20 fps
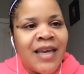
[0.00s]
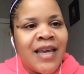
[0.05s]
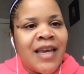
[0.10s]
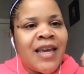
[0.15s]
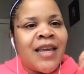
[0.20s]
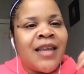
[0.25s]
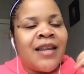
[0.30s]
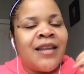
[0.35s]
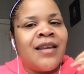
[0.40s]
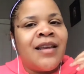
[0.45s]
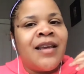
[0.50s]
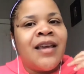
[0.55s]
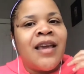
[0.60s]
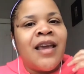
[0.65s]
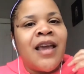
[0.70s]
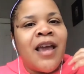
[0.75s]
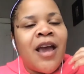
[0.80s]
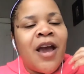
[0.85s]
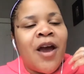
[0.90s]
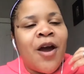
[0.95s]
It
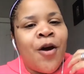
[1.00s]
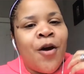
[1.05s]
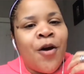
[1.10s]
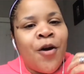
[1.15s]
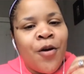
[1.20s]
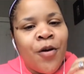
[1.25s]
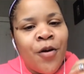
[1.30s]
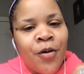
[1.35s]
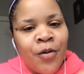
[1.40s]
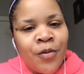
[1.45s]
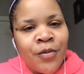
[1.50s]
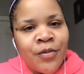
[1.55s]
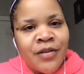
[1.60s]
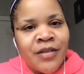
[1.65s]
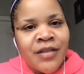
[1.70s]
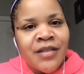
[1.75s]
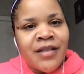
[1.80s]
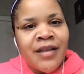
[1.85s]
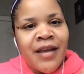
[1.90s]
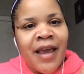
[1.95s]

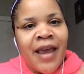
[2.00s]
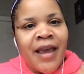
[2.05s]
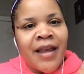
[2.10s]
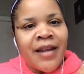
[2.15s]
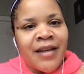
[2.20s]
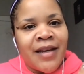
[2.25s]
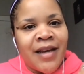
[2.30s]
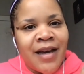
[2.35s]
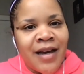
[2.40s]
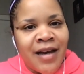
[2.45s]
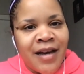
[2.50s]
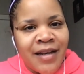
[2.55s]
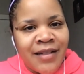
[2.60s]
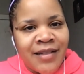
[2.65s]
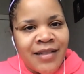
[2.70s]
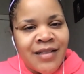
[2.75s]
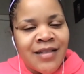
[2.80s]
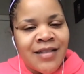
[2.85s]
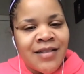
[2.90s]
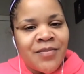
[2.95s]
hurts and
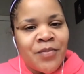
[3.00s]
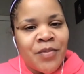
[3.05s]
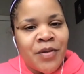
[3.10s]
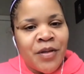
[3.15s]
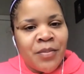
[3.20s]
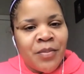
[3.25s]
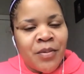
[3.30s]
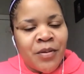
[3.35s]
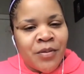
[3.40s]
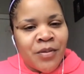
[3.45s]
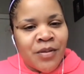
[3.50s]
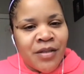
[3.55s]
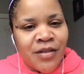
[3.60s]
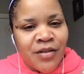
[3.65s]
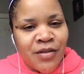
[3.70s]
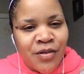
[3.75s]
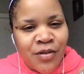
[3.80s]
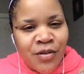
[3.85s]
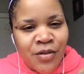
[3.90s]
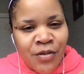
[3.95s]
cuts people's
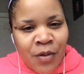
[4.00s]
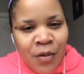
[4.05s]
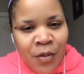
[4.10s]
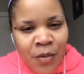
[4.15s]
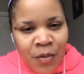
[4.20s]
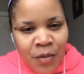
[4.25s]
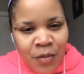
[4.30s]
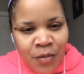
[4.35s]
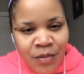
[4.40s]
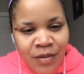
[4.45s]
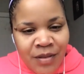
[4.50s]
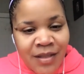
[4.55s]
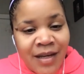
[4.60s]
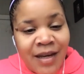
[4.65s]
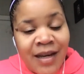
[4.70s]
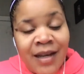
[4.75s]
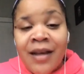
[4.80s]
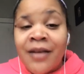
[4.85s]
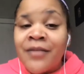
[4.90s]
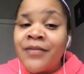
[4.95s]
souls.
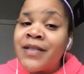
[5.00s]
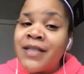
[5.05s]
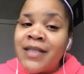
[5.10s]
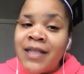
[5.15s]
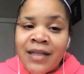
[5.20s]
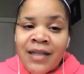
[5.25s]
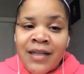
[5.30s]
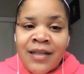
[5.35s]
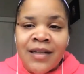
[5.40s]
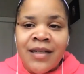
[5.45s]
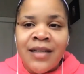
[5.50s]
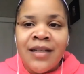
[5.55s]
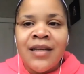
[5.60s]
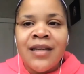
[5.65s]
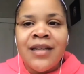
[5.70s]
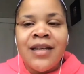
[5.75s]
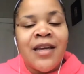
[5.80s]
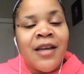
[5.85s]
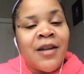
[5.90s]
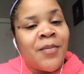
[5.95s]
And I've seen it
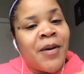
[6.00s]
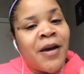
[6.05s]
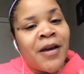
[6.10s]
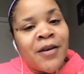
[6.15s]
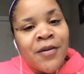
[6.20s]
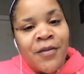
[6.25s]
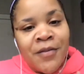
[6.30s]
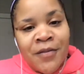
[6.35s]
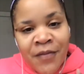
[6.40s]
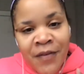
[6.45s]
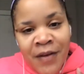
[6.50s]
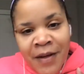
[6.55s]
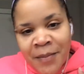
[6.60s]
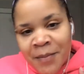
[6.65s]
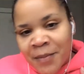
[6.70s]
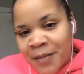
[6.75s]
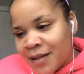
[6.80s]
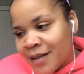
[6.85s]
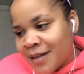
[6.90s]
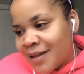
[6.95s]
in my own
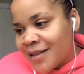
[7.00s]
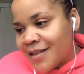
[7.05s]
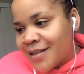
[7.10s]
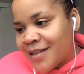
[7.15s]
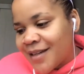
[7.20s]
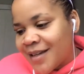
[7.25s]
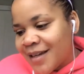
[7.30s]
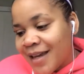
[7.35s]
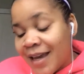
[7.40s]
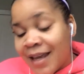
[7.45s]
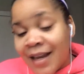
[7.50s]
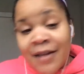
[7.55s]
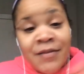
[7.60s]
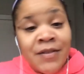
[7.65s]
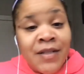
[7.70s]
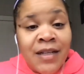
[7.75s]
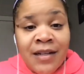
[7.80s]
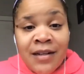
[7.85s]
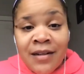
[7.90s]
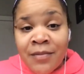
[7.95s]
family, and I've
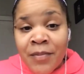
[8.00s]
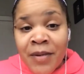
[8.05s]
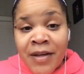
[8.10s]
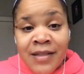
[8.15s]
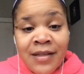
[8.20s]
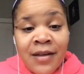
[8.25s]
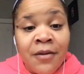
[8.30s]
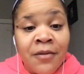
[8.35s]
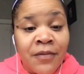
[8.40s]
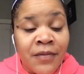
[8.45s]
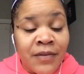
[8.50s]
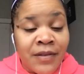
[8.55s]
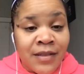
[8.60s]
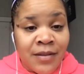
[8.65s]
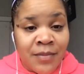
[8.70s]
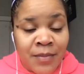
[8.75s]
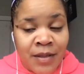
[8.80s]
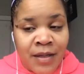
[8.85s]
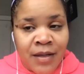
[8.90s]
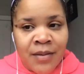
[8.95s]
seen it in myself and
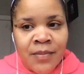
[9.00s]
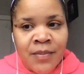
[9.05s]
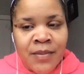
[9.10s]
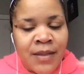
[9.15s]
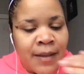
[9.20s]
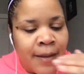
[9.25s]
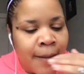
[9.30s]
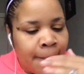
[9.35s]
sometimes.